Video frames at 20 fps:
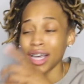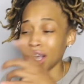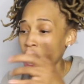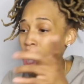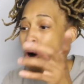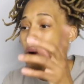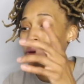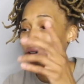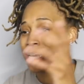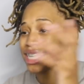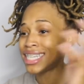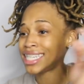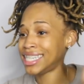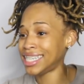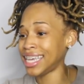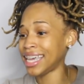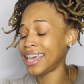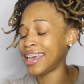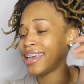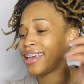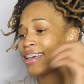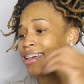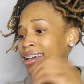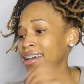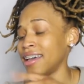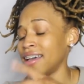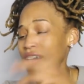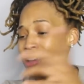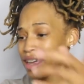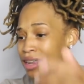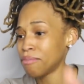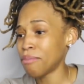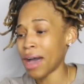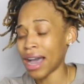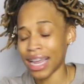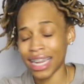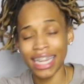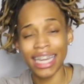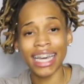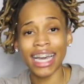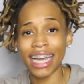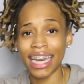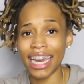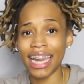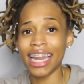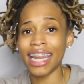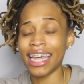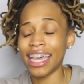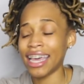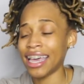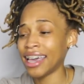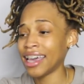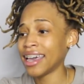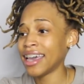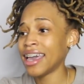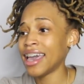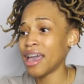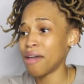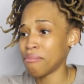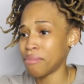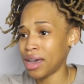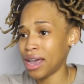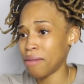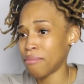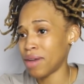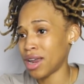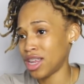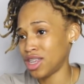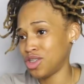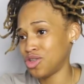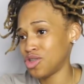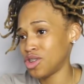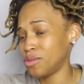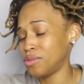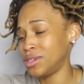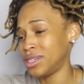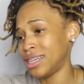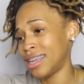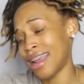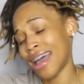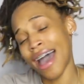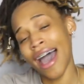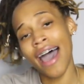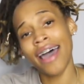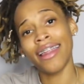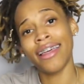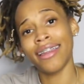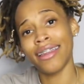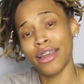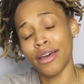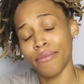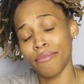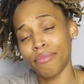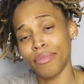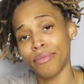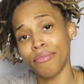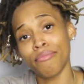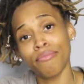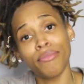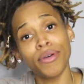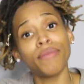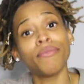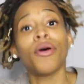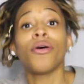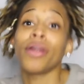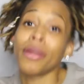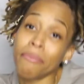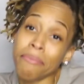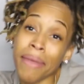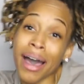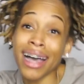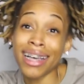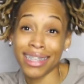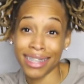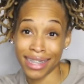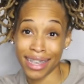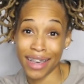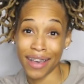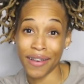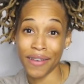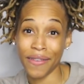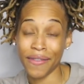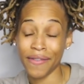Go and get your tea by clicking the link in my, in my description. Now, I done done promoting myself.